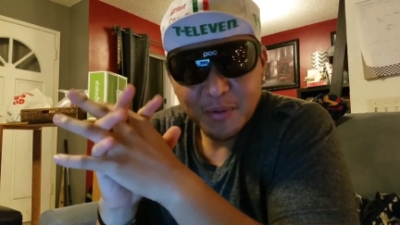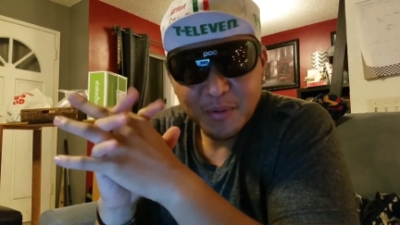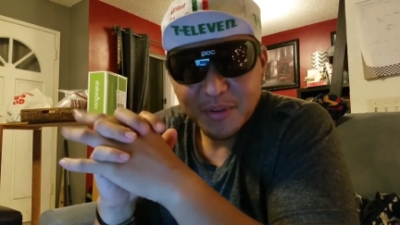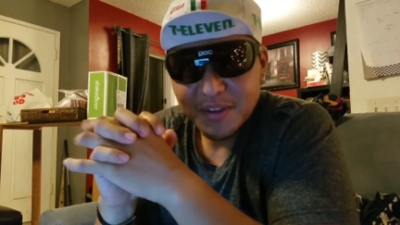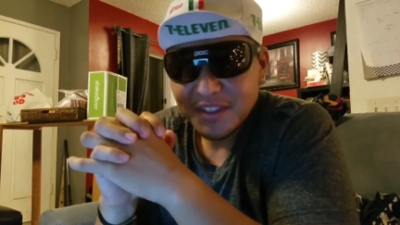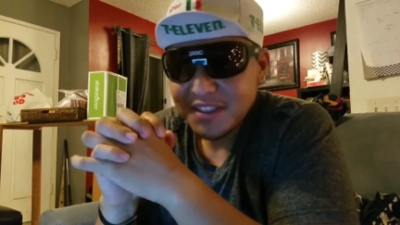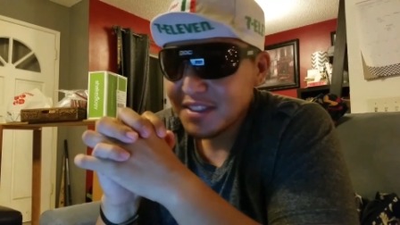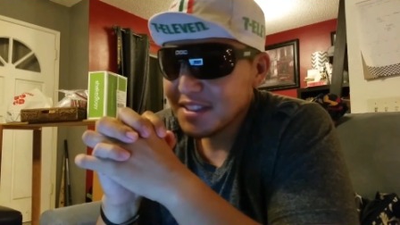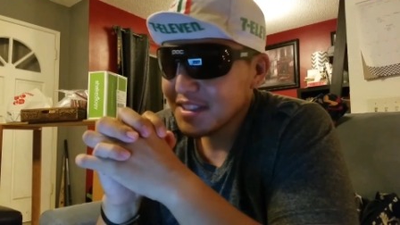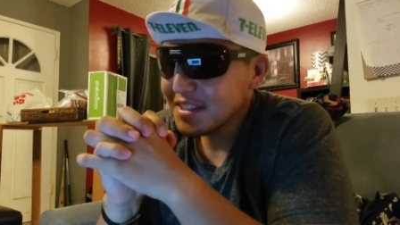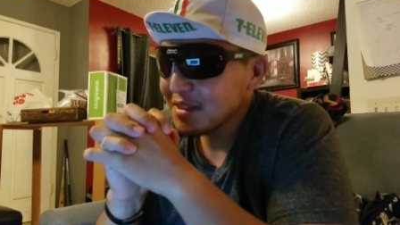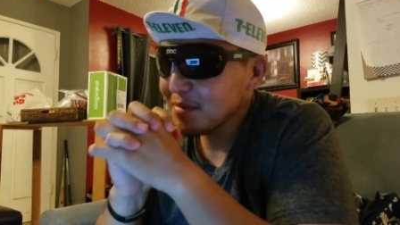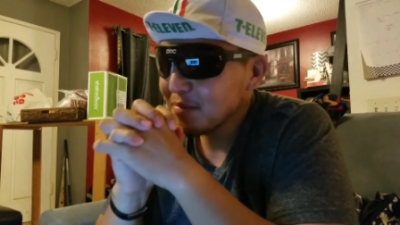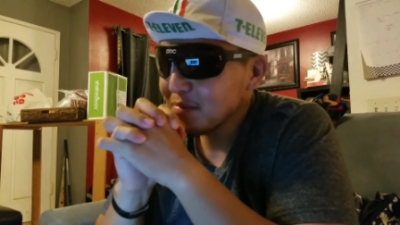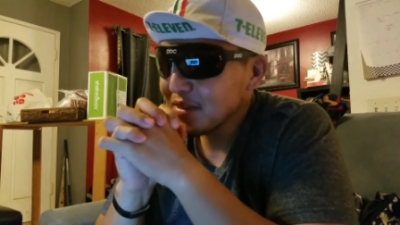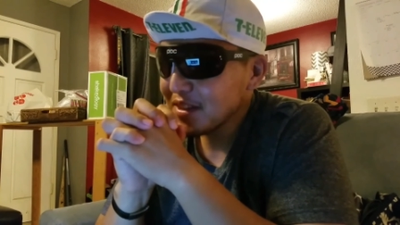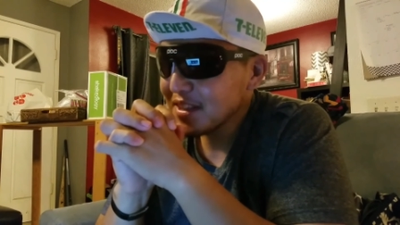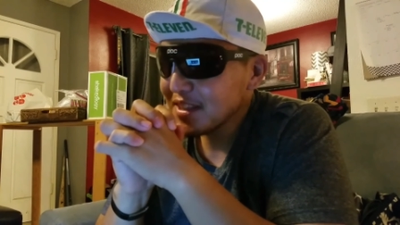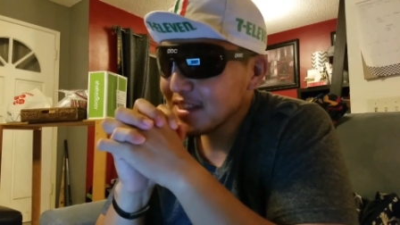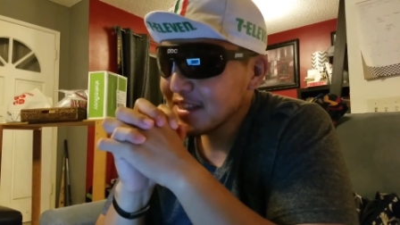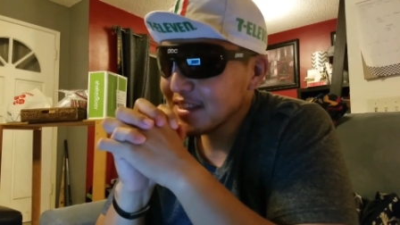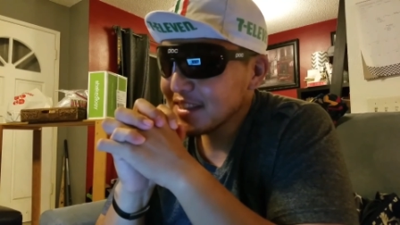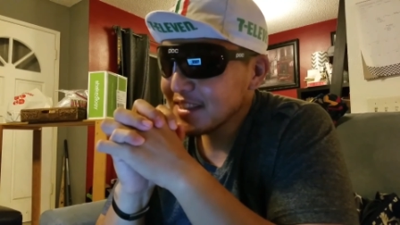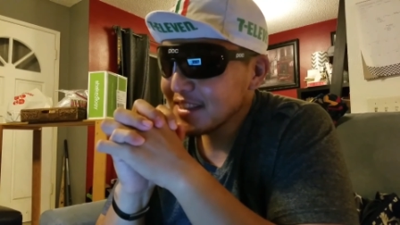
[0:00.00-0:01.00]
I won
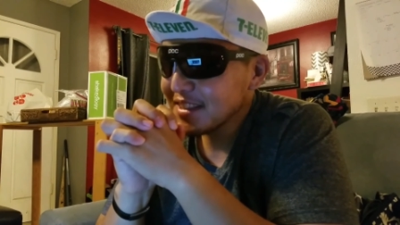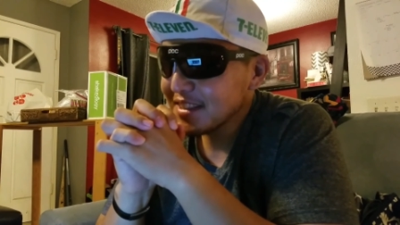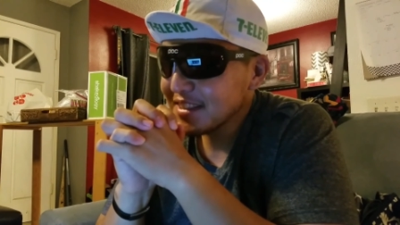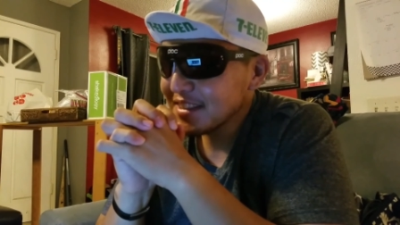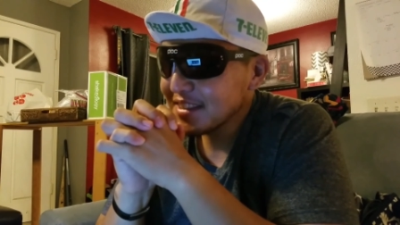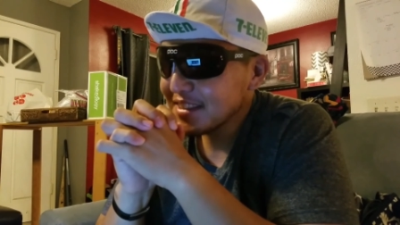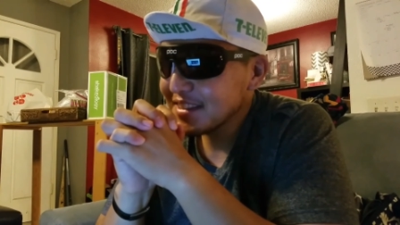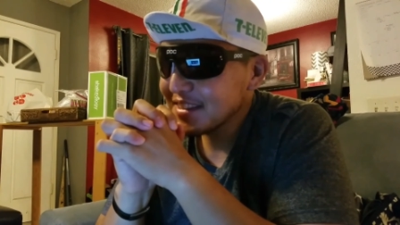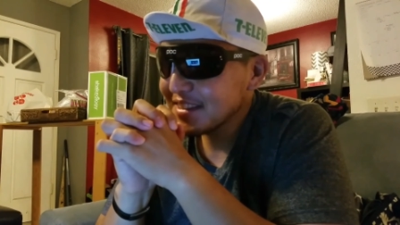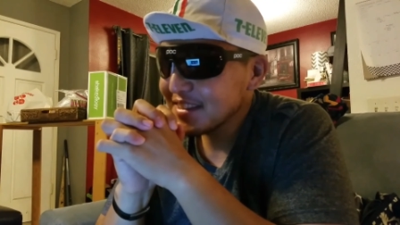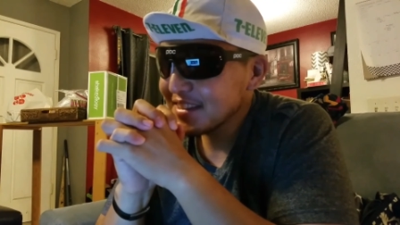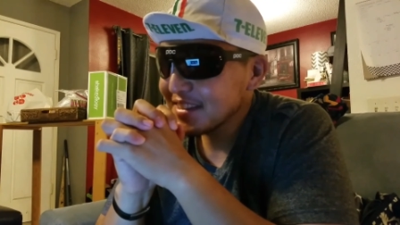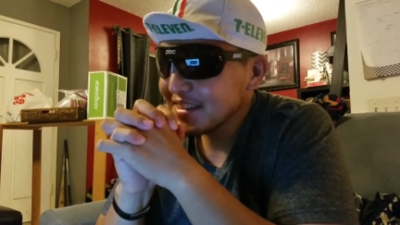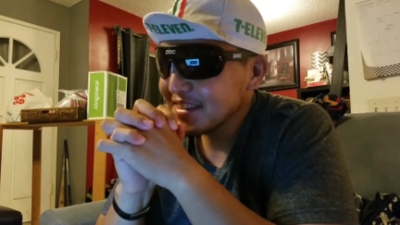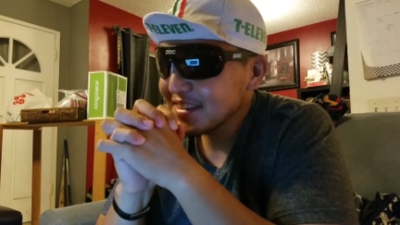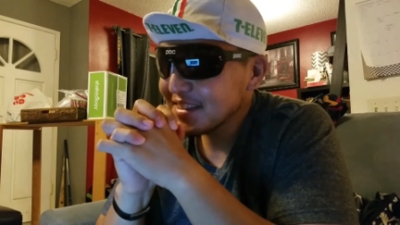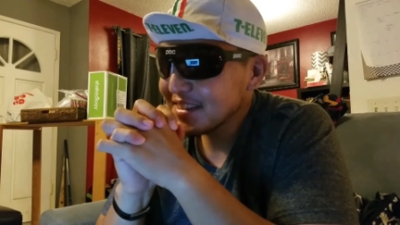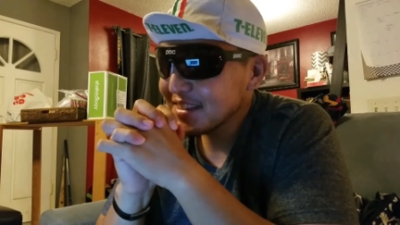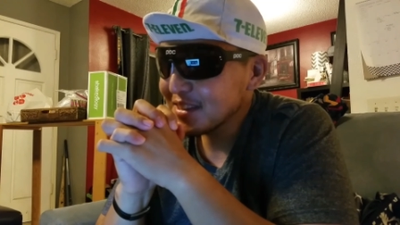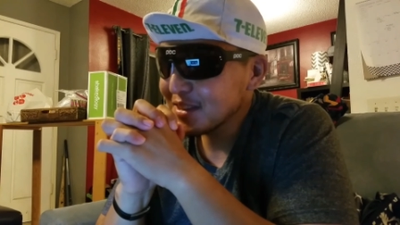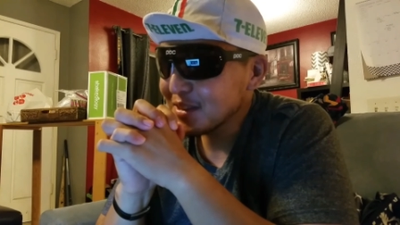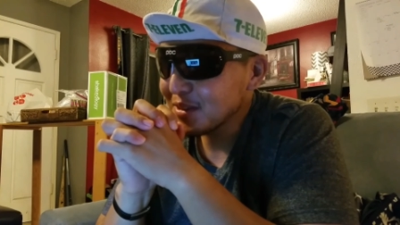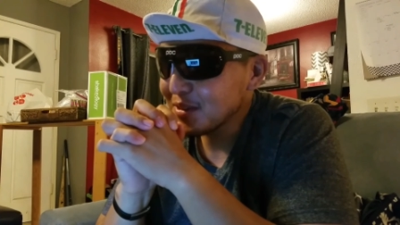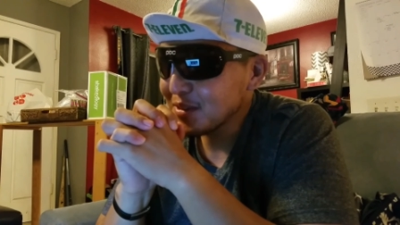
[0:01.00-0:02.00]
something,
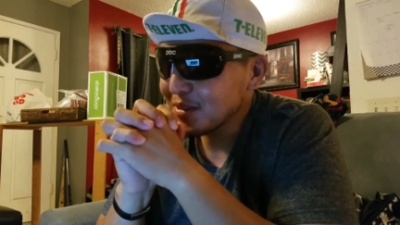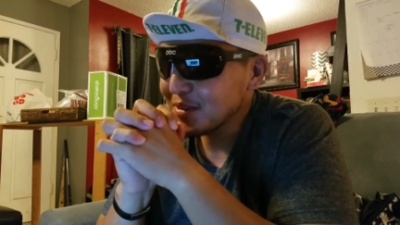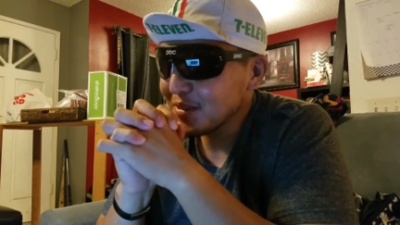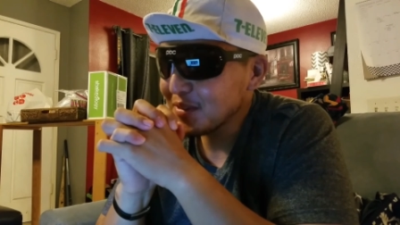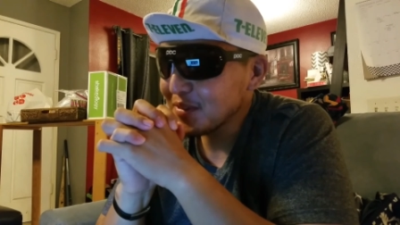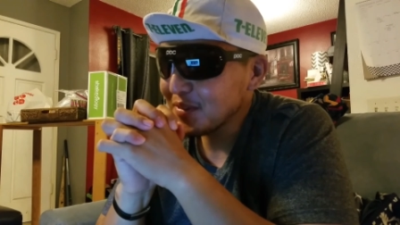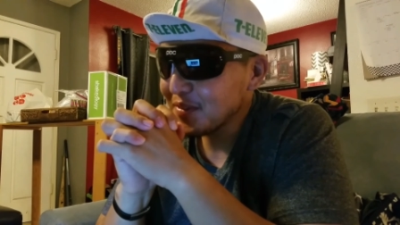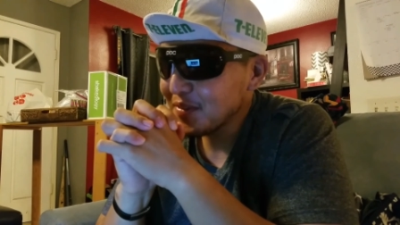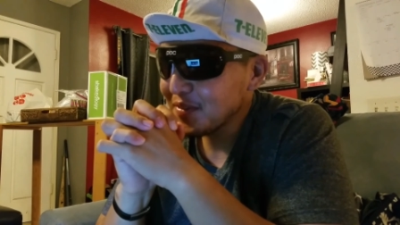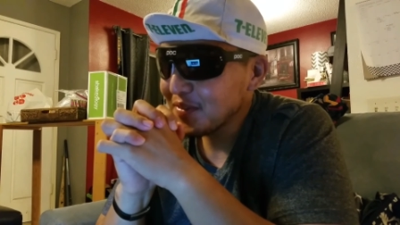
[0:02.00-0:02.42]
so